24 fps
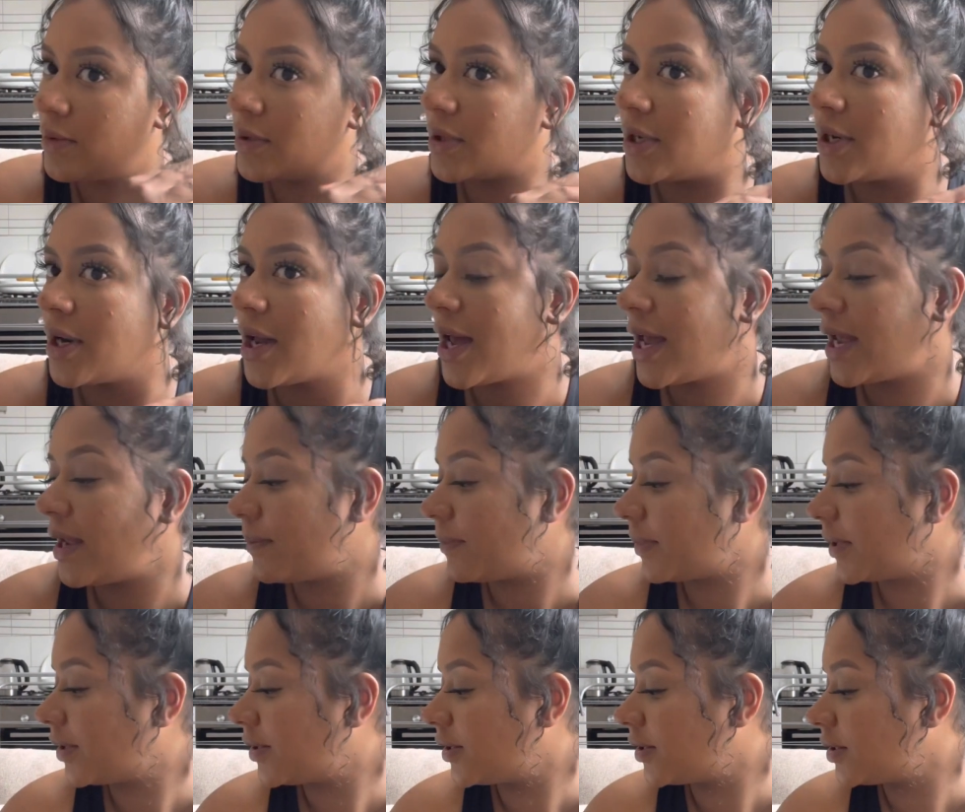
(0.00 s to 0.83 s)
the night
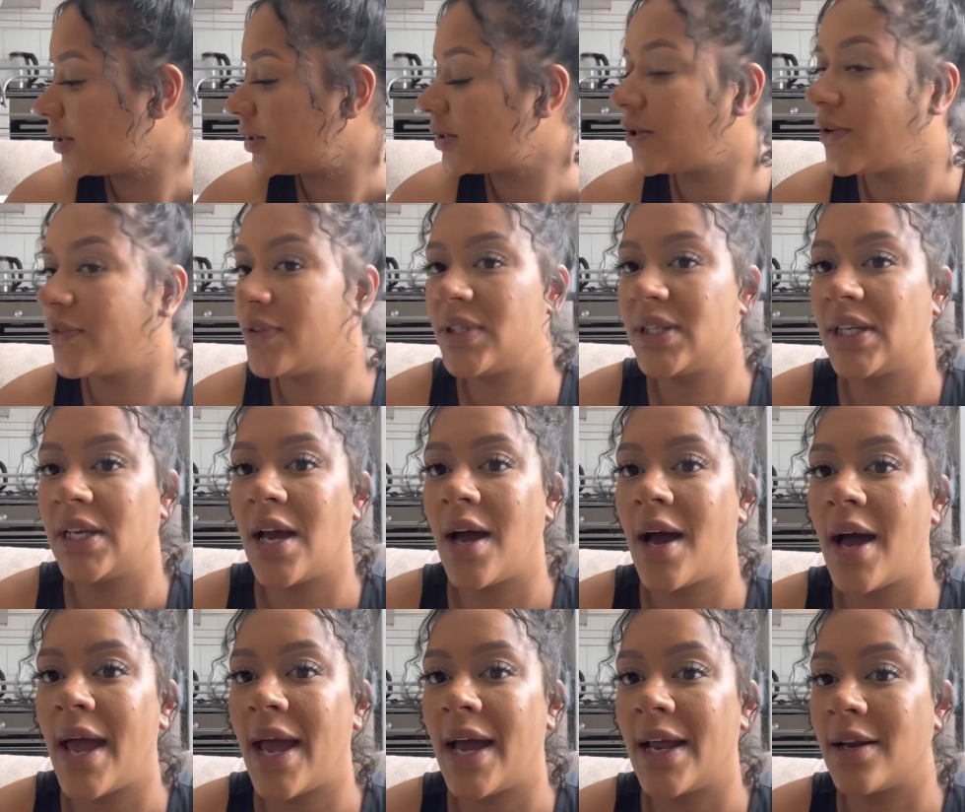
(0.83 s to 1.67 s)
because obviously
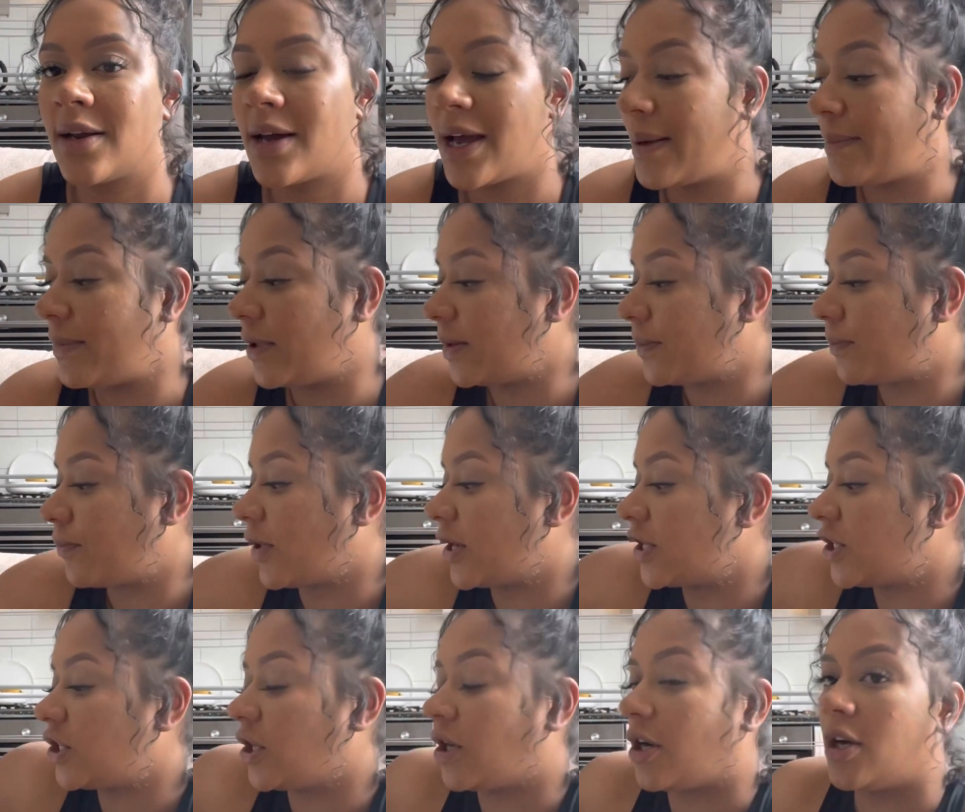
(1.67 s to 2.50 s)
I had high blood
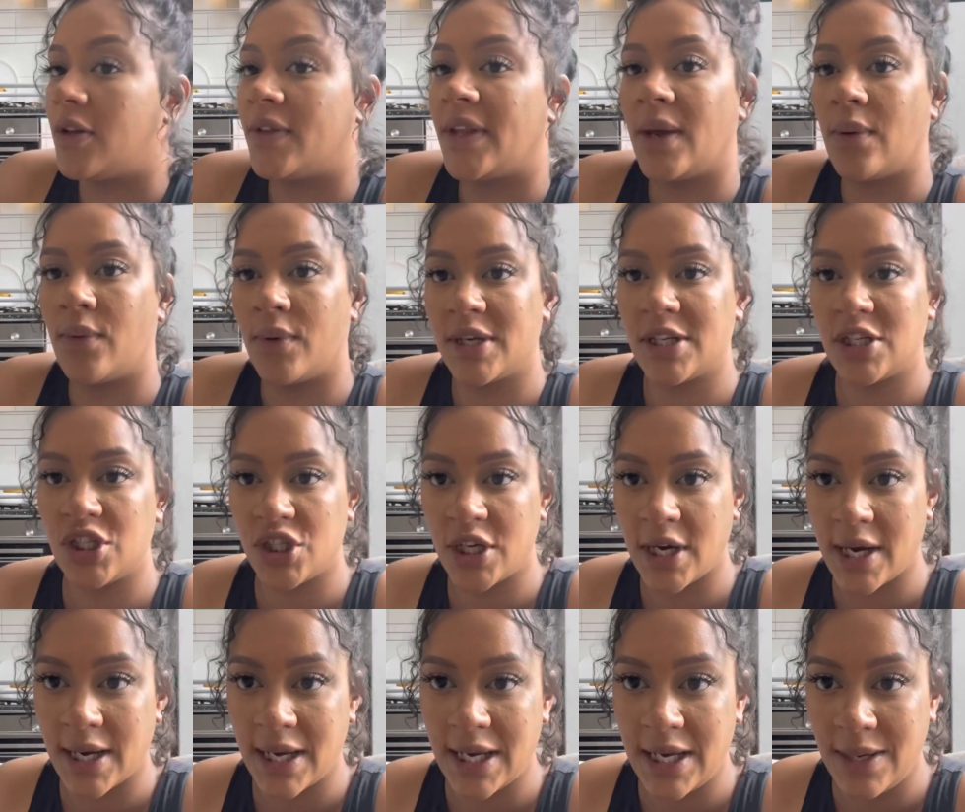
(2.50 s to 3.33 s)
pressure. They wanted to
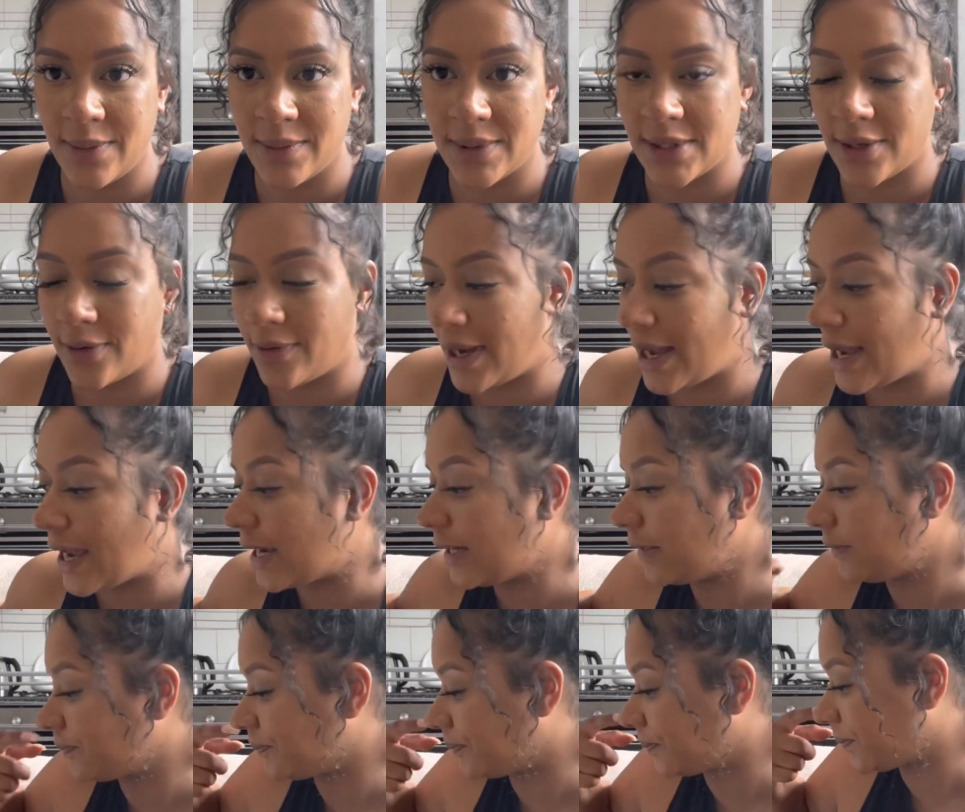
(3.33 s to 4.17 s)
check he was
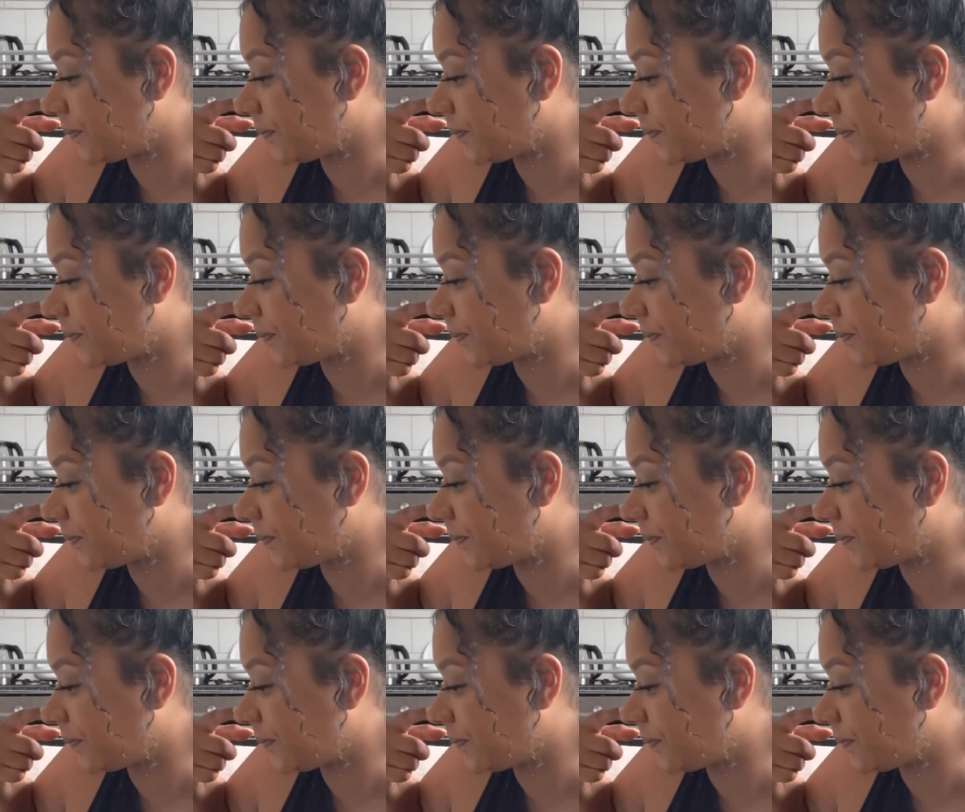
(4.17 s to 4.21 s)
okay.